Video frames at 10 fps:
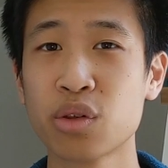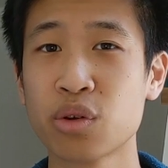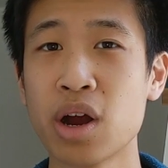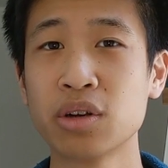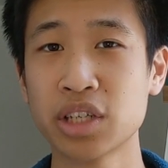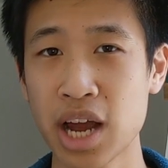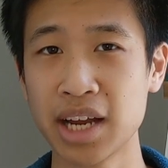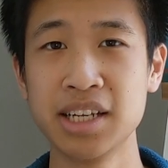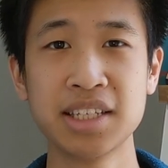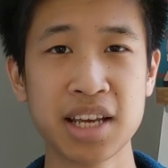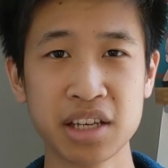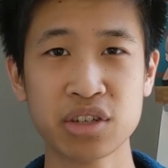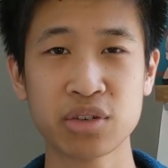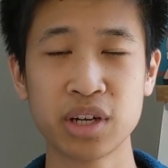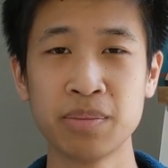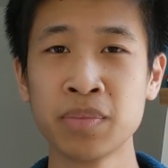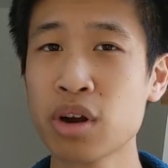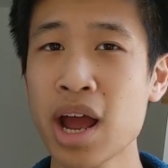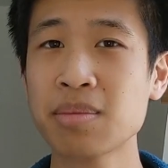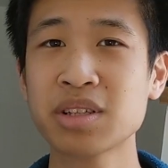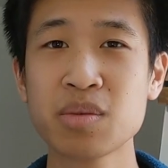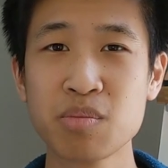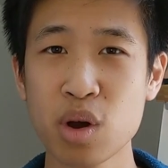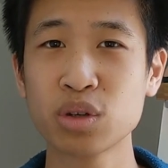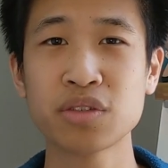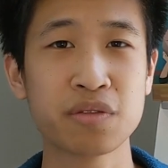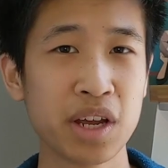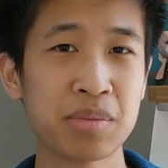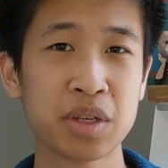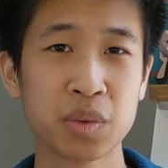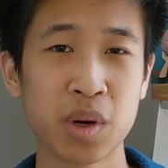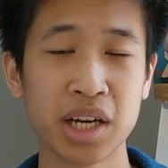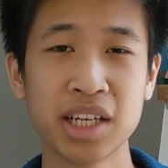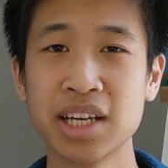throughout Chinese history. Perhaps the most famous one